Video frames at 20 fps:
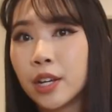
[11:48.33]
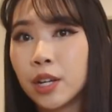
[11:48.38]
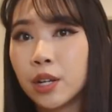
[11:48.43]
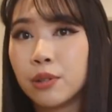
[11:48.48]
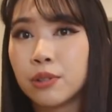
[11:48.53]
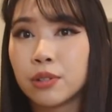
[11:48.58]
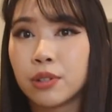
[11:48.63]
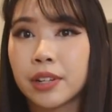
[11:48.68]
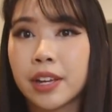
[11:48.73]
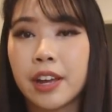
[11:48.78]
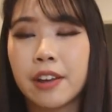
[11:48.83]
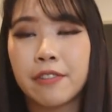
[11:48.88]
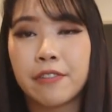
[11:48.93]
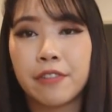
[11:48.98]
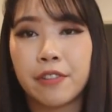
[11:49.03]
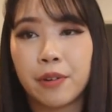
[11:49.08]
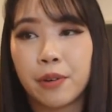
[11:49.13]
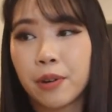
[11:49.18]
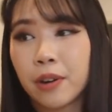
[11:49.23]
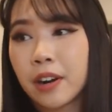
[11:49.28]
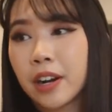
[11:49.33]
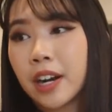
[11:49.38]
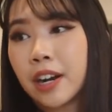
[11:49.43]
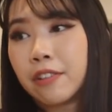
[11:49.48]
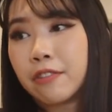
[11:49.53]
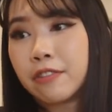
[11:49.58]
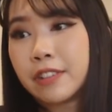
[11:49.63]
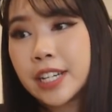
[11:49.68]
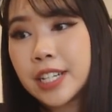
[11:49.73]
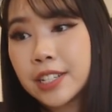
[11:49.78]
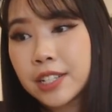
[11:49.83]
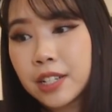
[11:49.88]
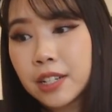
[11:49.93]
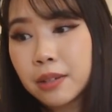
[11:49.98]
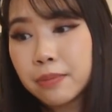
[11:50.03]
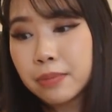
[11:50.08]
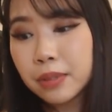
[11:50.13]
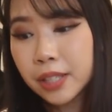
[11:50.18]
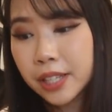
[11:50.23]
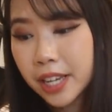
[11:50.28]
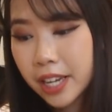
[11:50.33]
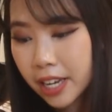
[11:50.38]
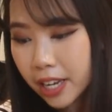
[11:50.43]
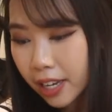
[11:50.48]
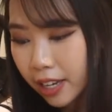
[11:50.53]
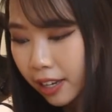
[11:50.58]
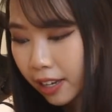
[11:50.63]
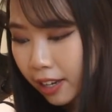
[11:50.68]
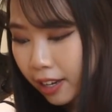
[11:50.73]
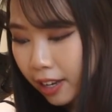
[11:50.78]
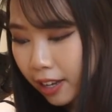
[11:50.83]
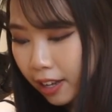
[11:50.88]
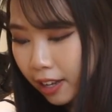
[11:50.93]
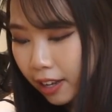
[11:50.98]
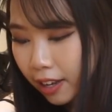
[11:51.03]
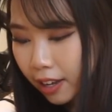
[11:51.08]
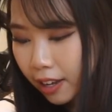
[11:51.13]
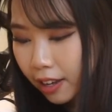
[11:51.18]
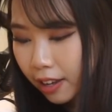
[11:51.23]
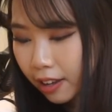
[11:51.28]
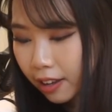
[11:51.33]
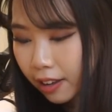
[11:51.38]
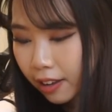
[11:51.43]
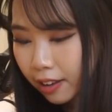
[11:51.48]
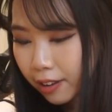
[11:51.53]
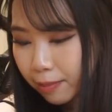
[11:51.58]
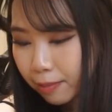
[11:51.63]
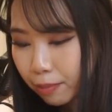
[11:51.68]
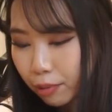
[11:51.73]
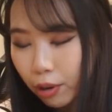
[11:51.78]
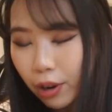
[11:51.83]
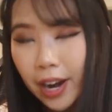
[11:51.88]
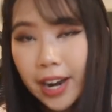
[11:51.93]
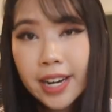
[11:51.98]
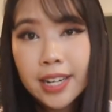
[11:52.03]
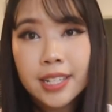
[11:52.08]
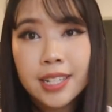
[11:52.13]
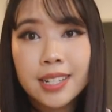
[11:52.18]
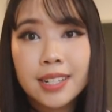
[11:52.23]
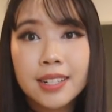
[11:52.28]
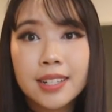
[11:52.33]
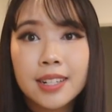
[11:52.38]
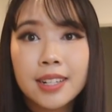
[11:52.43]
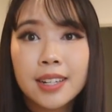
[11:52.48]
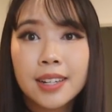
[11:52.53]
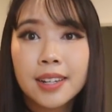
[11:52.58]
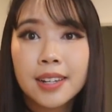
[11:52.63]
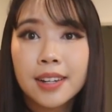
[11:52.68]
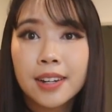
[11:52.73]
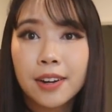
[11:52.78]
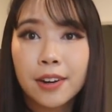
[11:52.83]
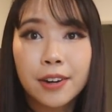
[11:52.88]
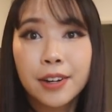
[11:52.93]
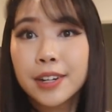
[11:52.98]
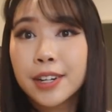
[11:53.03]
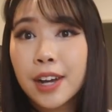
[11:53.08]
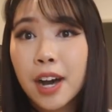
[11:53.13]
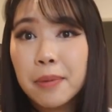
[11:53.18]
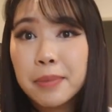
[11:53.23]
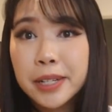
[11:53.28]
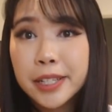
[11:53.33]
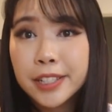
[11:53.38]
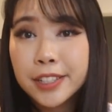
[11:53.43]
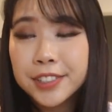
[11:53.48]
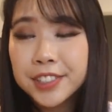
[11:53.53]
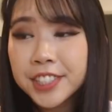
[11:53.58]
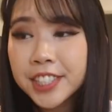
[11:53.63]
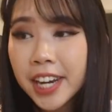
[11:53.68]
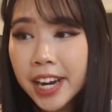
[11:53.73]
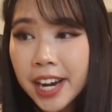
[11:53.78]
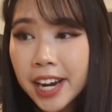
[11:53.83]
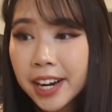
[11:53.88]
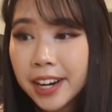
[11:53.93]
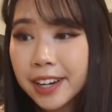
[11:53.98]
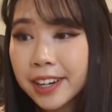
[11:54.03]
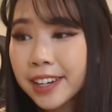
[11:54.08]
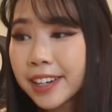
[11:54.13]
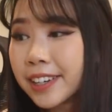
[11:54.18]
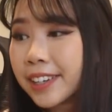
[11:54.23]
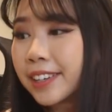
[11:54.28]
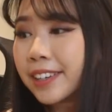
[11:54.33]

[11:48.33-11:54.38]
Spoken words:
who's looking for a reasonably priced ergonomical chair.